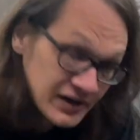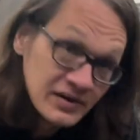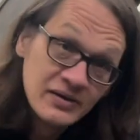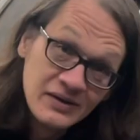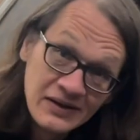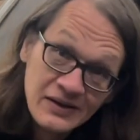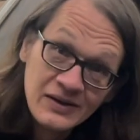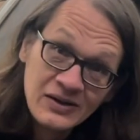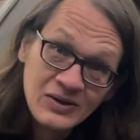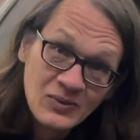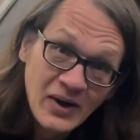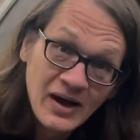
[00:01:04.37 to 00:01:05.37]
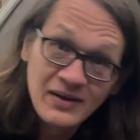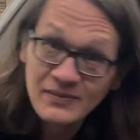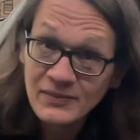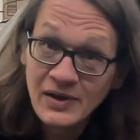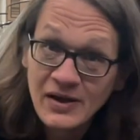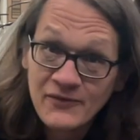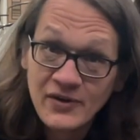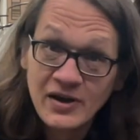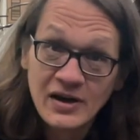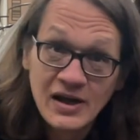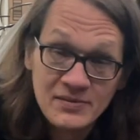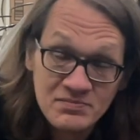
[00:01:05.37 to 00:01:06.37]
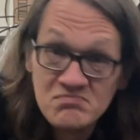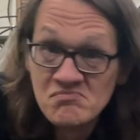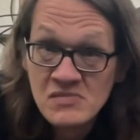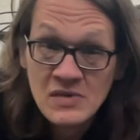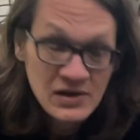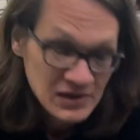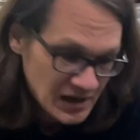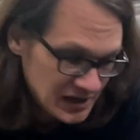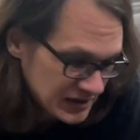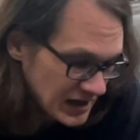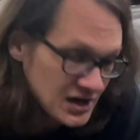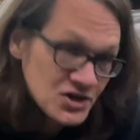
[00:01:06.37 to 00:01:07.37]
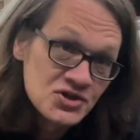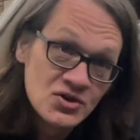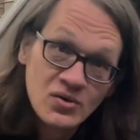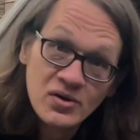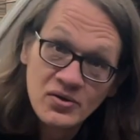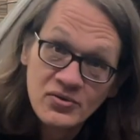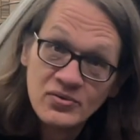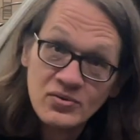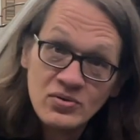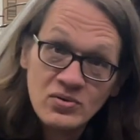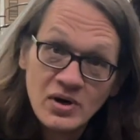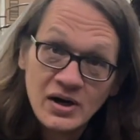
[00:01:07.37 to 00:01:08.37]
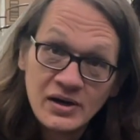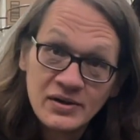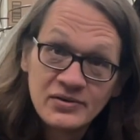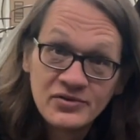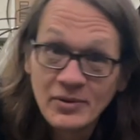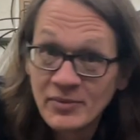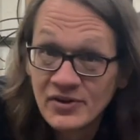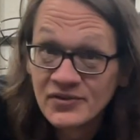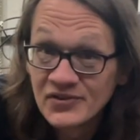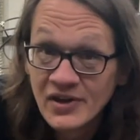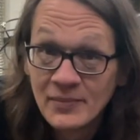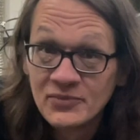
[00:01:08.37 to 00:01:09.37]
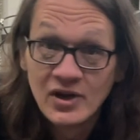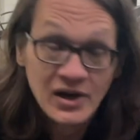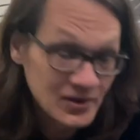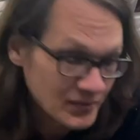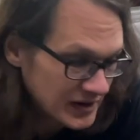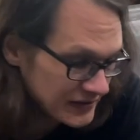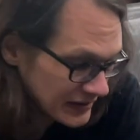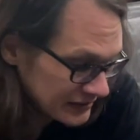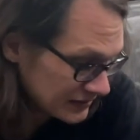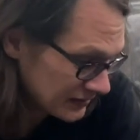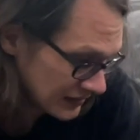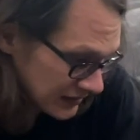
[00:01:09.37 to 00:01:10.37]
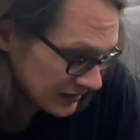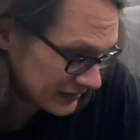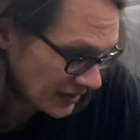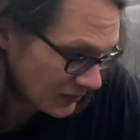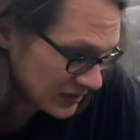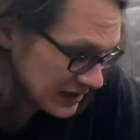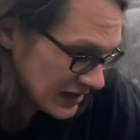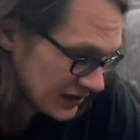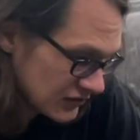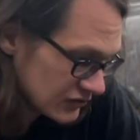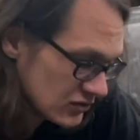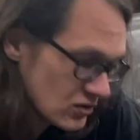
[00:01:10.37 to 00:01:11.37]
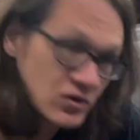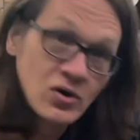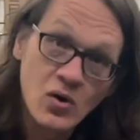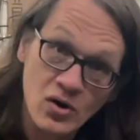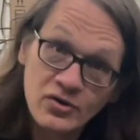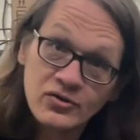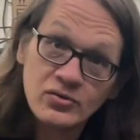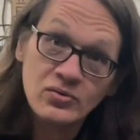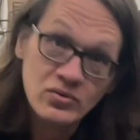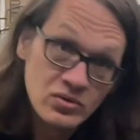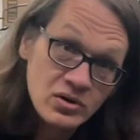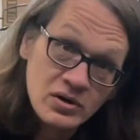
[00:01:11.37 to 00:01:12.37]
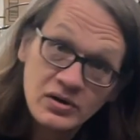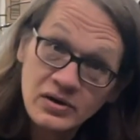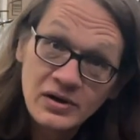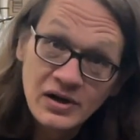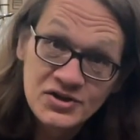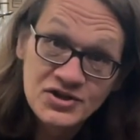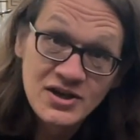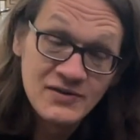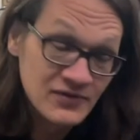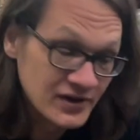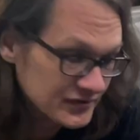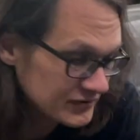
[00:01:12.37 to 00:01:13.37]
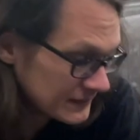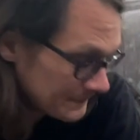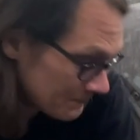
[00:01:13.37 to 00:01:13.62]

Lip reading: And well, I figured I'd kind of show you through some of the steps anyway that we needed to do in order to achieve this.